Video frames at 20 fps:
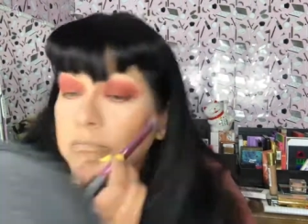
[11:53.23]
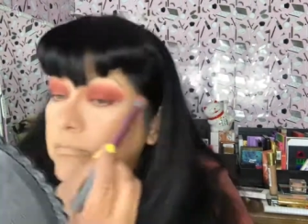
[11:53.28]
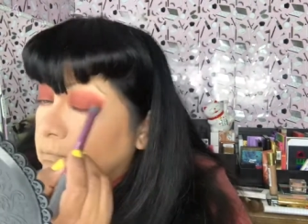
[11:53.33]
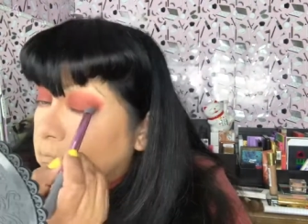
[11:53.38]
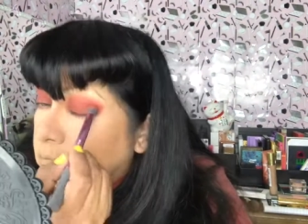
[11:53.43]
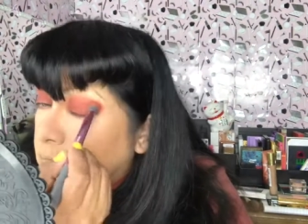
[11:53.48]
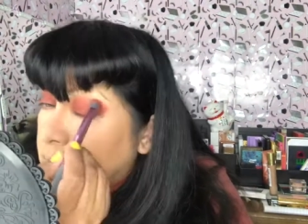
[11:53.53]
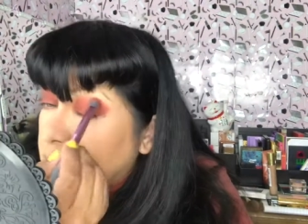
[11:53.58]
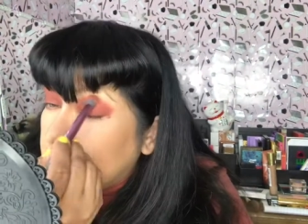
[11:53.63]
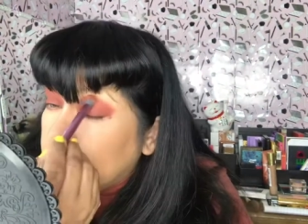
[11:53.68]

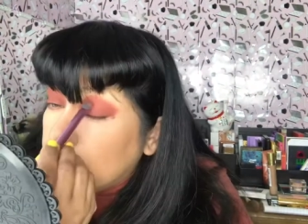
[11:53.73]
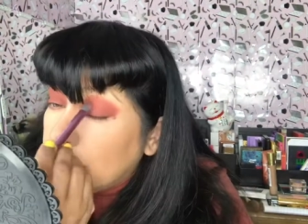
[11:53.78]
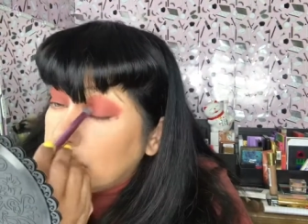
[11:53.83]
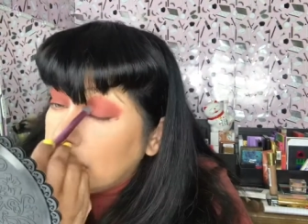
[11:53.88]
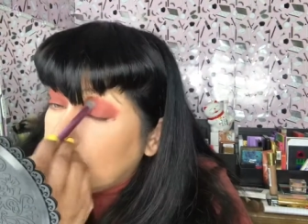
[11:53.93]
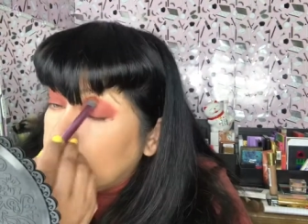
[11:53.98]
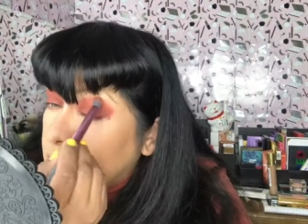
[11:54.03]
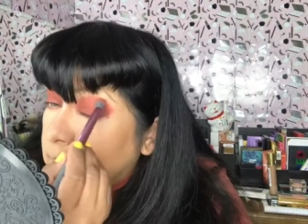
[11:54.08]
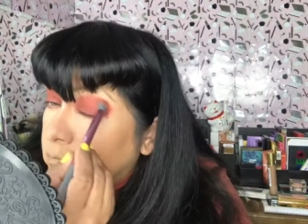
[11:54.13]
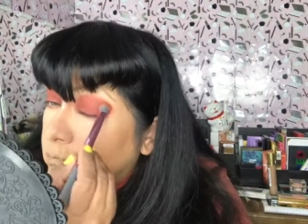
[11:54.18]
So it's
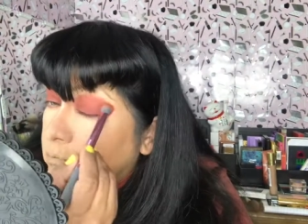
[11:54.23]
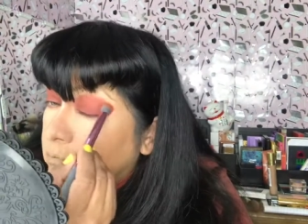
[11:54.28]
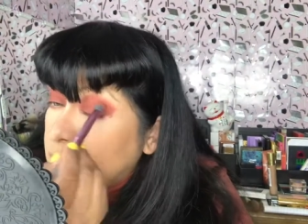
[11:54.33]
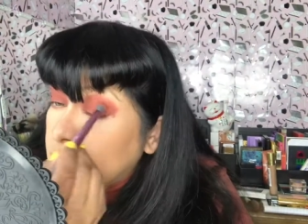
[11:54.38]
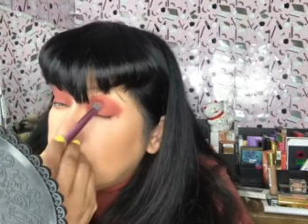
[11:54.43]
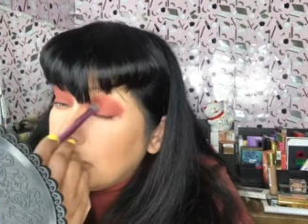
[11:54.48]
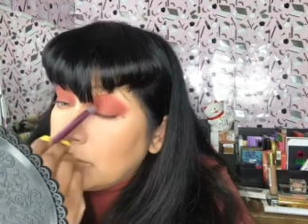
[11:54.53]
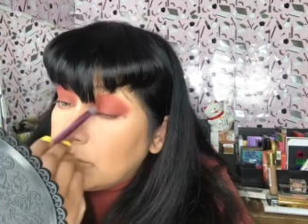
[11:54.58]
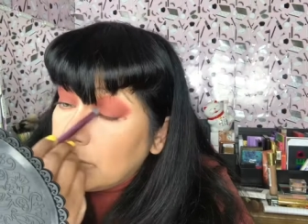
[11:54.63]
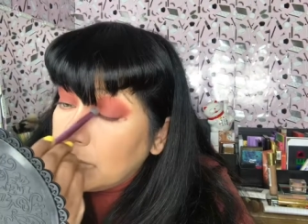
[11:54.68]
a
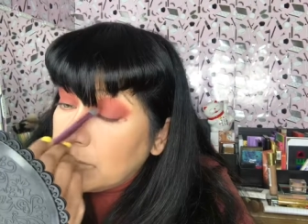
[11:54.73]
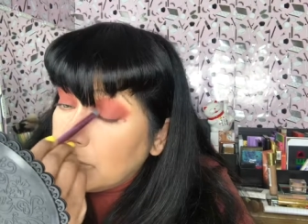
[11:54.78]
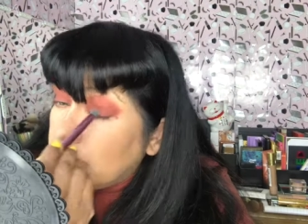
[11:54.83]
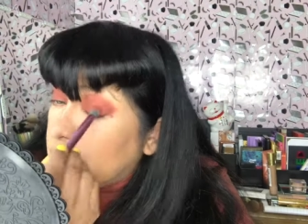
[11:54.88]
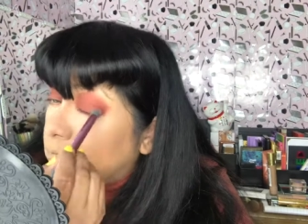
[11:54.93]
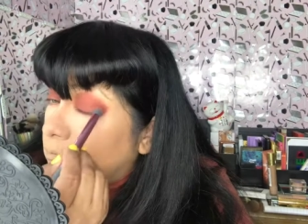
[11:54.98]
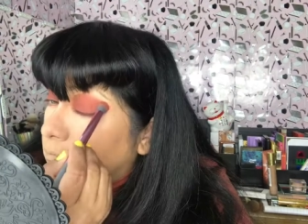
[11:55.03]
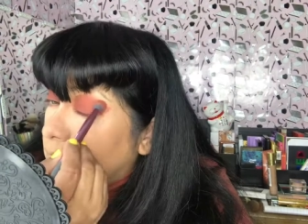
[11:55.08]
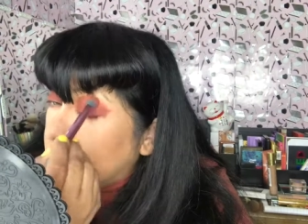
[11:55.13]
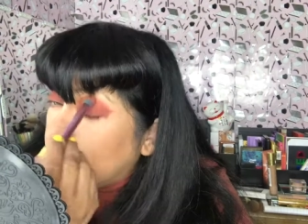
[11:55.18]
gorgeous,
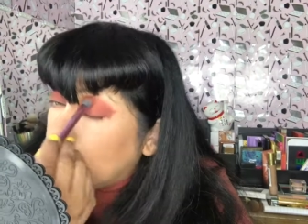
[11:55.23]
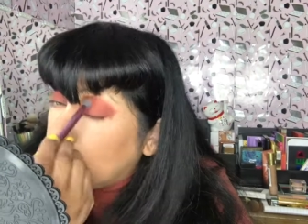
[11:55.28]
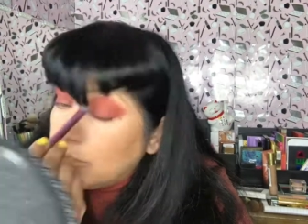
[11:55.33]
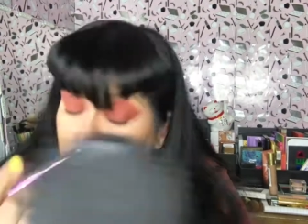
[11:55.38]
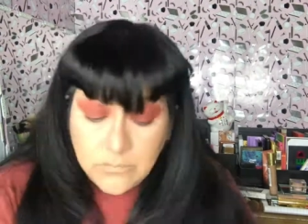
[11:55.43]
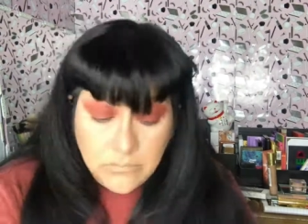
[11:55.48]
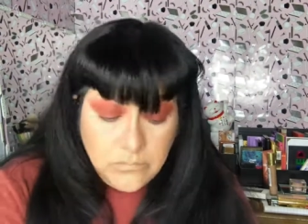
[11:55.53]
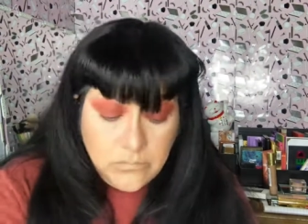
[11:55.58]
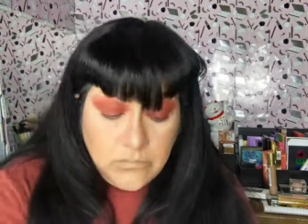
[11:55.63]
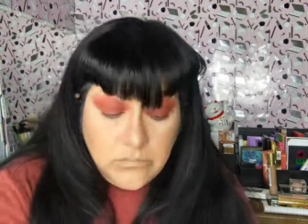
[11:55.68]
gorgeous
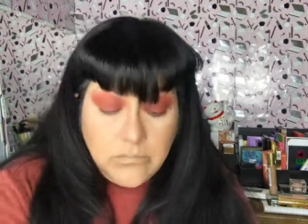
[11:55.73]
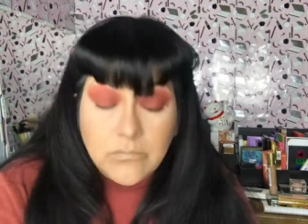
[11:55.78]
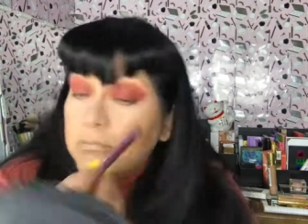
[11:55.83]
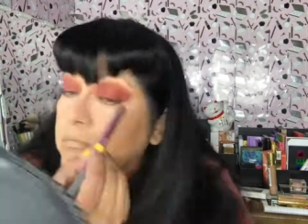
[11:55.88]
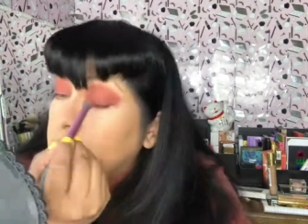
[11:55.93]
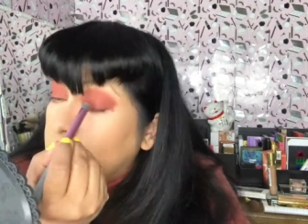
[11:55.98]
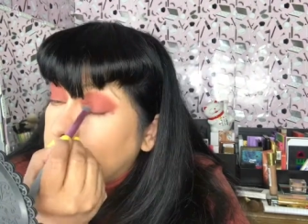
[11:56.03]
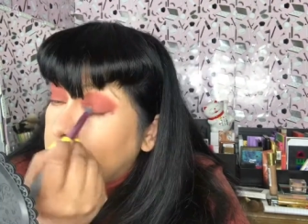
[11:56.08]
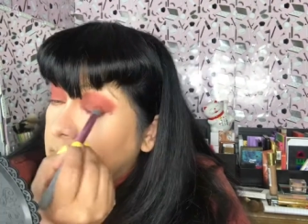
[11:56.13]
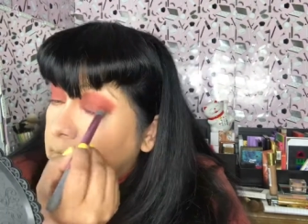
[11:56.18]
color.
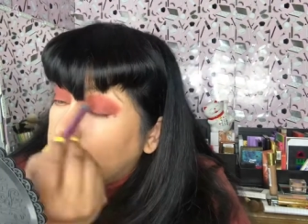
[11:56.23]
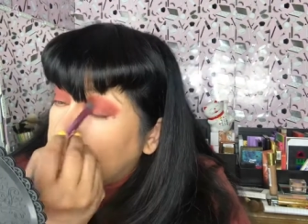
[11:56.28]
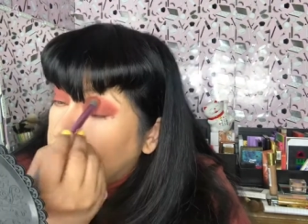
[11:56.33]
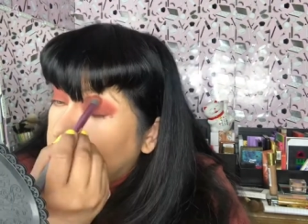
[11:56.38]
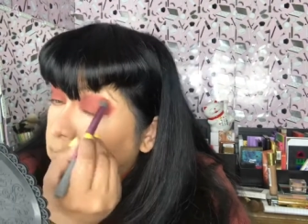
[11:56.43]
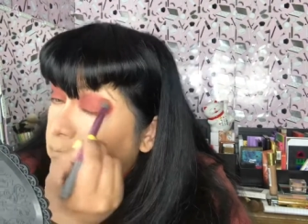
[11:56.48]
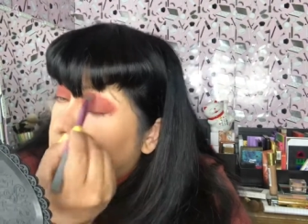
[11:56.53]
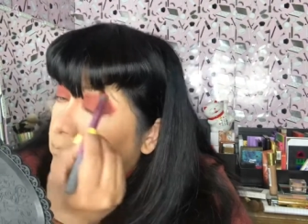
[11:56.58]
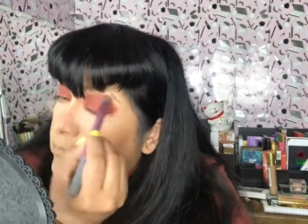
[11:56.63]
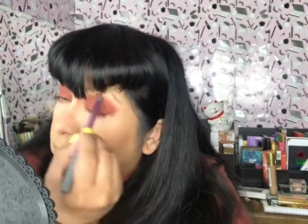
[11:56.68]
I'm going
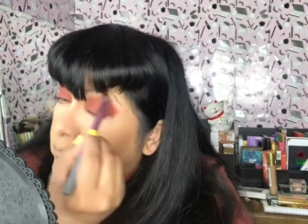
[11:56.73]
to use